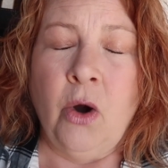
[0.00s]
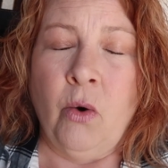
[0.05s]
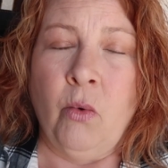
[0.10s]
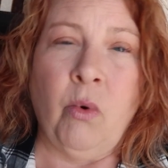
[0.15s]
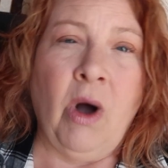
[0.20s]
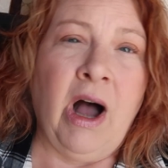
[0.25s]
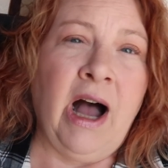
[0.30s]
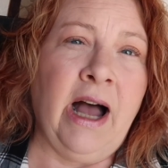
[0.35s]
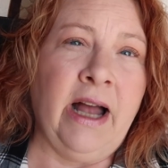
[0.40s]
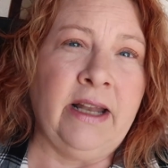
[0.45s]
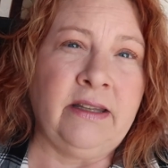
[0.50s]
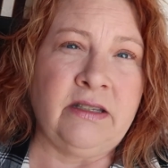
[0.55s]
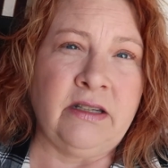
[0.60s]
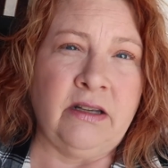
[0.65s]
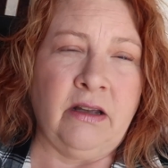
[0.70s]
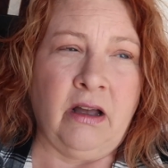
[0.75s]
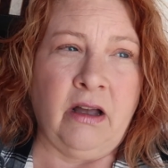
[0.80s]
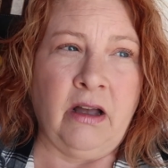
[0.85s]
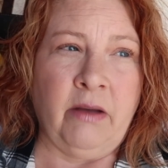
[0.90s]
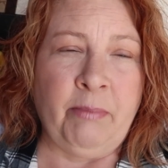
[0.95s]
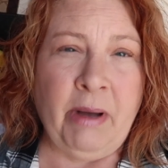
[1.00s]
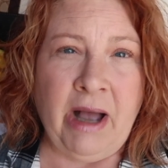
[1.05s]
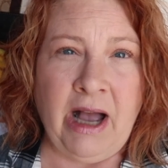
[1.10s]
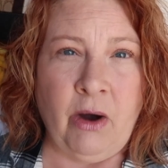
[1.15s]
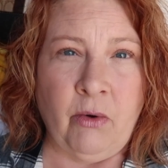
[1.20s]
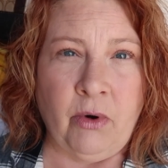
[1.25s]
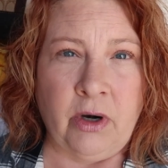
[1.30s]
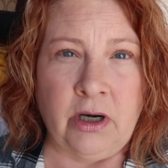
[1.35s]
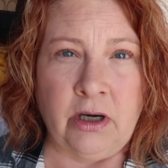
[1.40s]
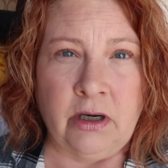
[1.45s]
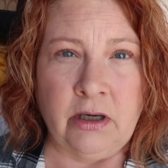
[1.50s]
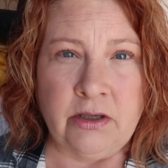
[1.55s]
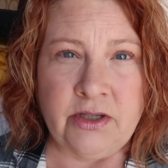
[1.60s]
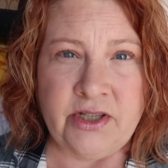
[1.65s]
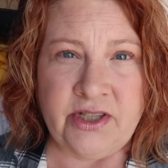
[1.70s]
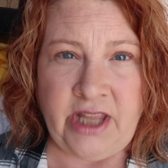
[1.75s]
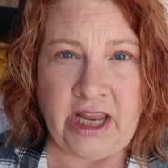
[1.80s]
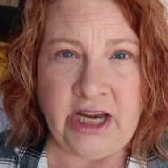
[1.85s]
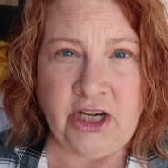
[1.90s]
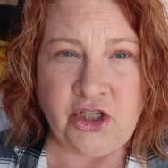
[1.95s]
watt power
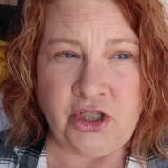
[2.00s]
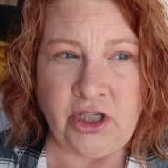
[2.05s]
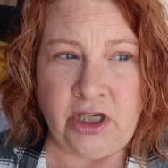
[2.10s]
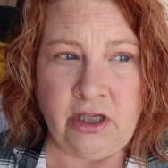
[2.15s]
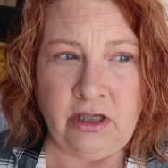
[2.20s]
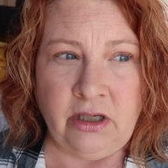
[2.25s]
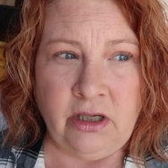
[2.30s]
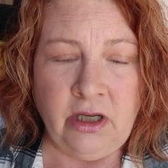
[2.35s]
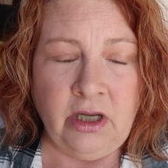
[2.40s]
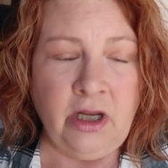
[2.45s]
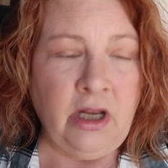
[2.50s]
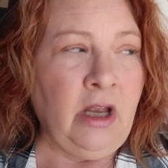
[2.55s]
station,